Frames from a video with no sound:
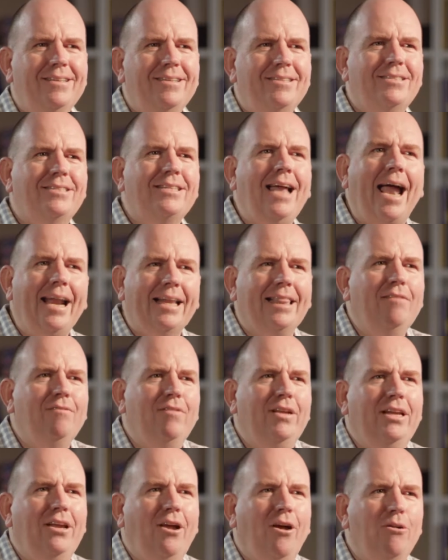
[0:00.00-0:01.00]
Starting the
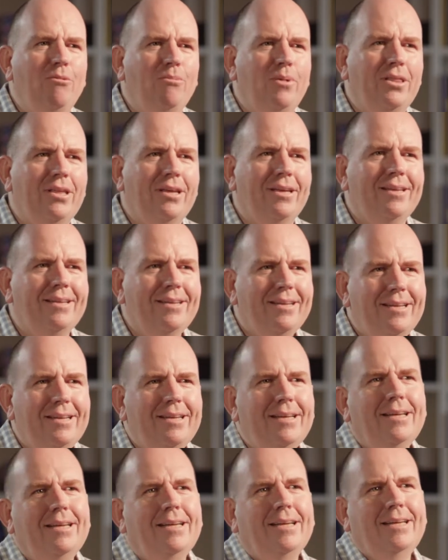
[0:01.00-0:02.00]
video with a
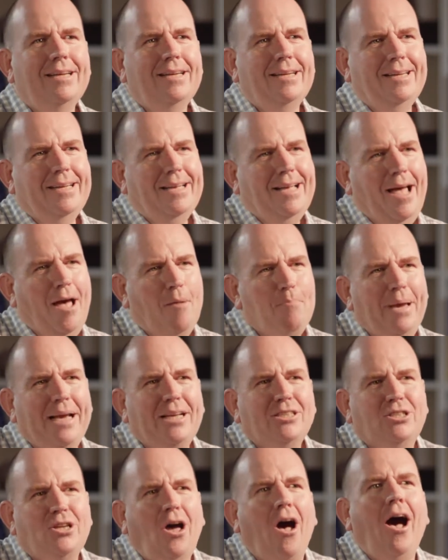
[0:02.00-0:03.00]

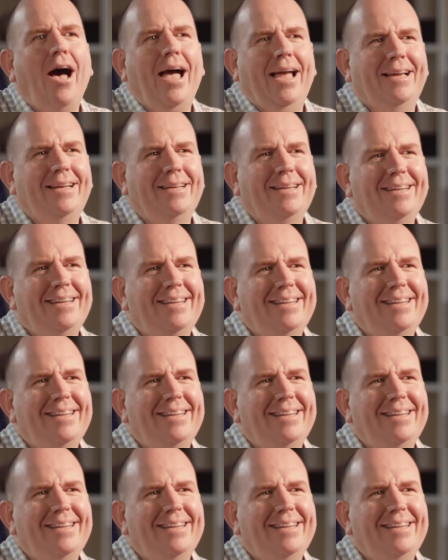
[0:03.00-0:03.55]
big sigh,